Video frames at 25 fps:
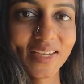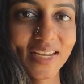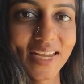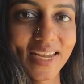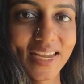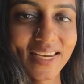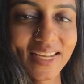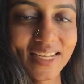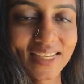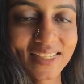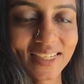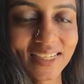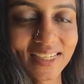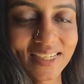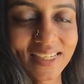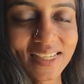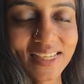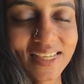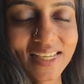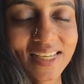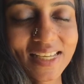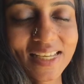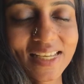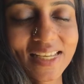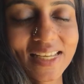Inhale, take a
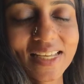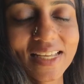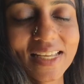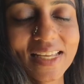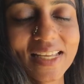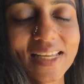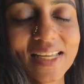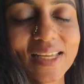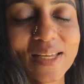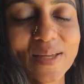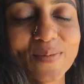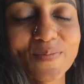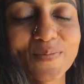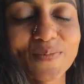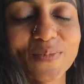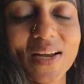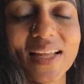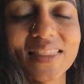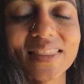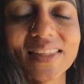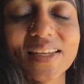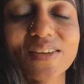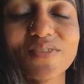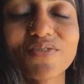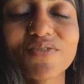deep
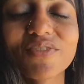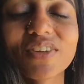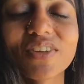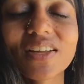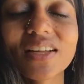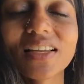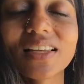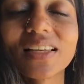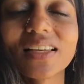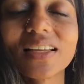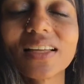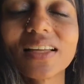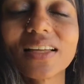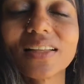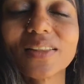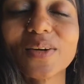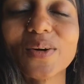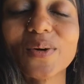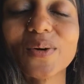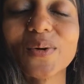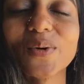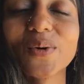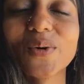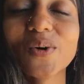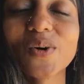breath and filling
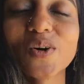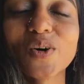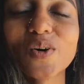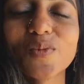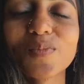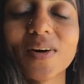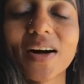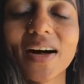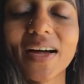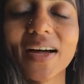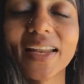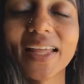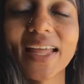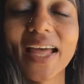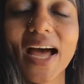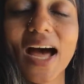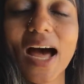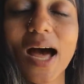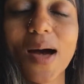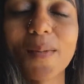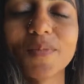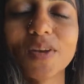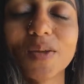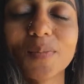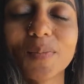the whole body,
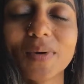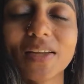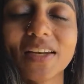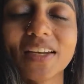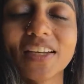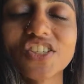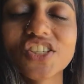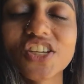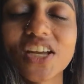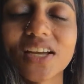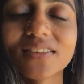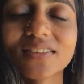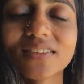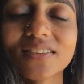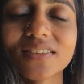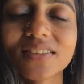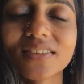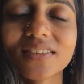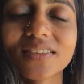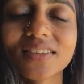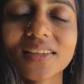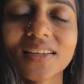abdomen and chest.